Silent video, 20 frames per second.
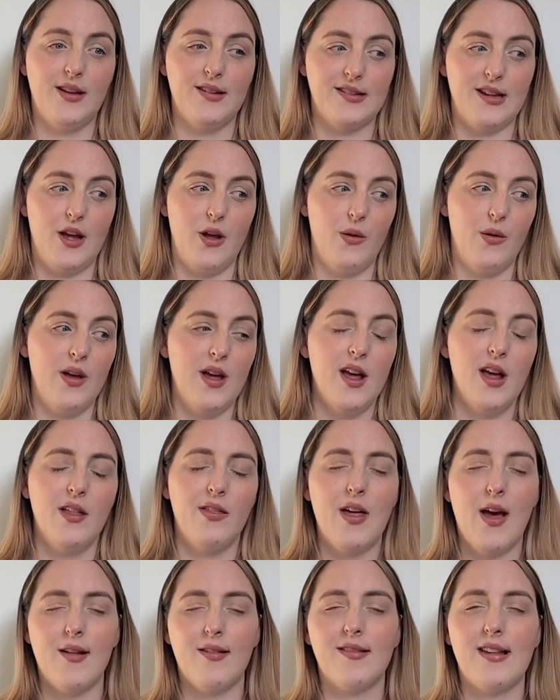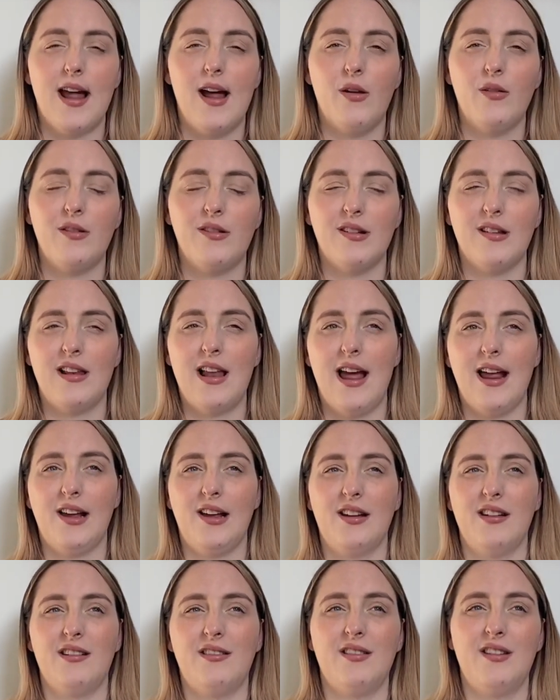So that sounds like